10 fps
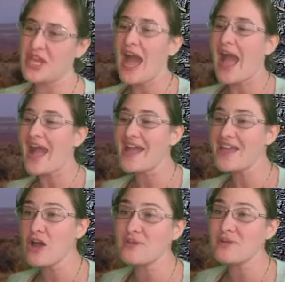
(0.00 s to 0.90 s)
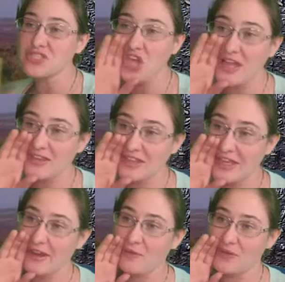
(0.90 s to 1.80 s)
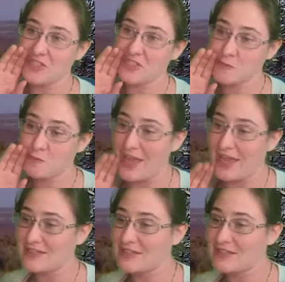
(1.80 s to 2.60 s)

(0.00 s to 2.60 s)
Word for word: I always thought that it was spit.